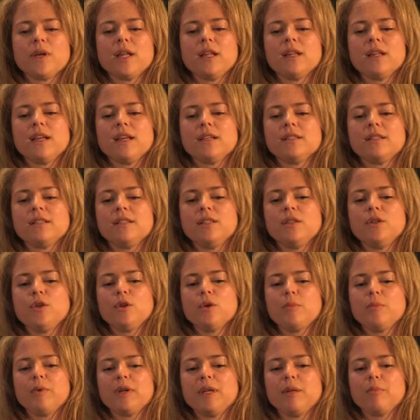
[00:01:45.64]
well as the
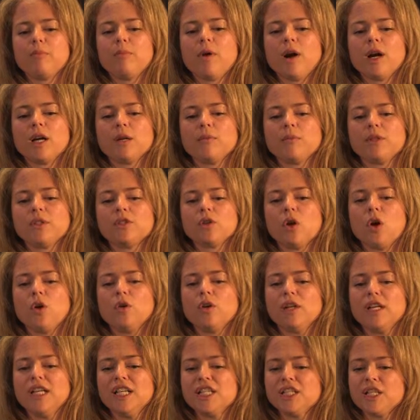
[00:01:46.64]
European Parliament's
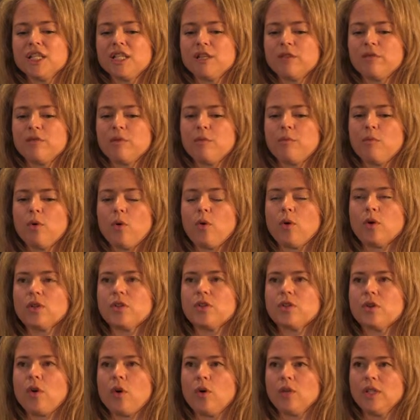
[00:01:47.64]
own initiative
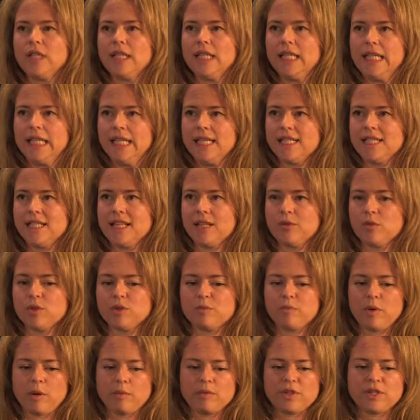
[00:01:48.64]
report on EDs that
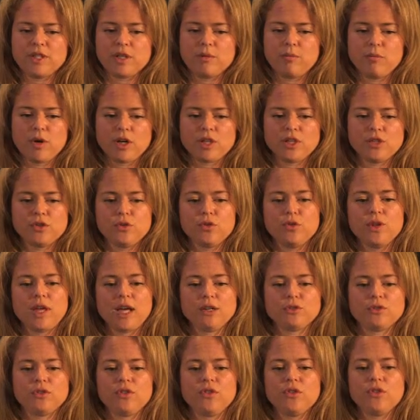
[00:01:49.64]
was published in March
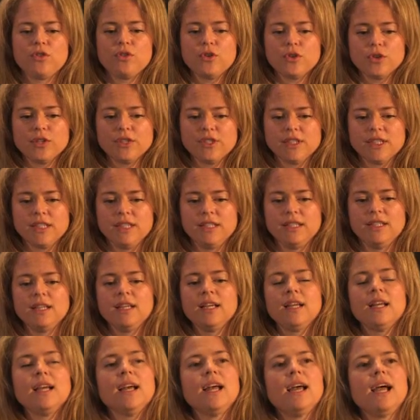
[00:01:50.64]
2013.
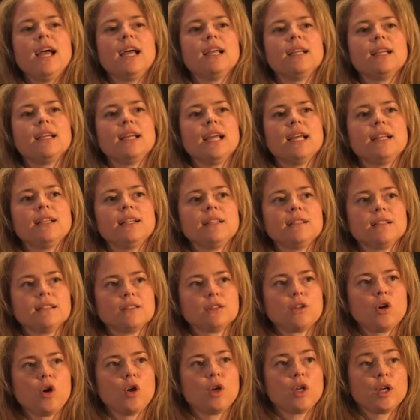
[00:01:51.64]
And again, this
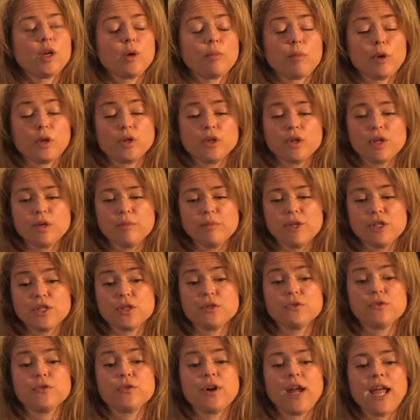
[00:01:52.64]
is calling upon the
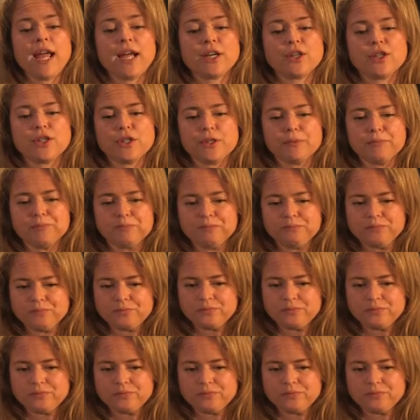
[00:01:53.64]
Commission for action.